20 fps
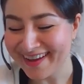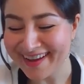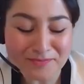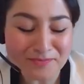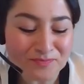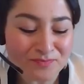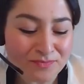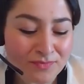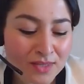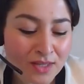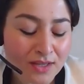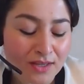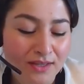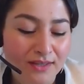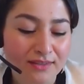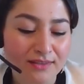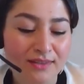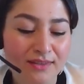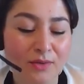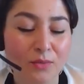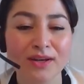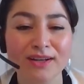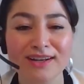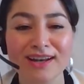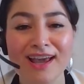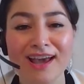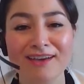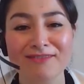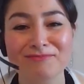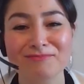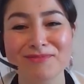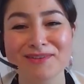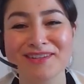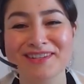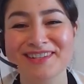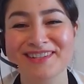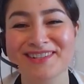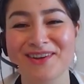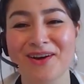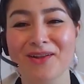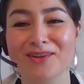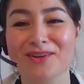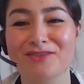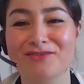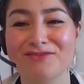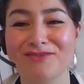Um, the one and a half billion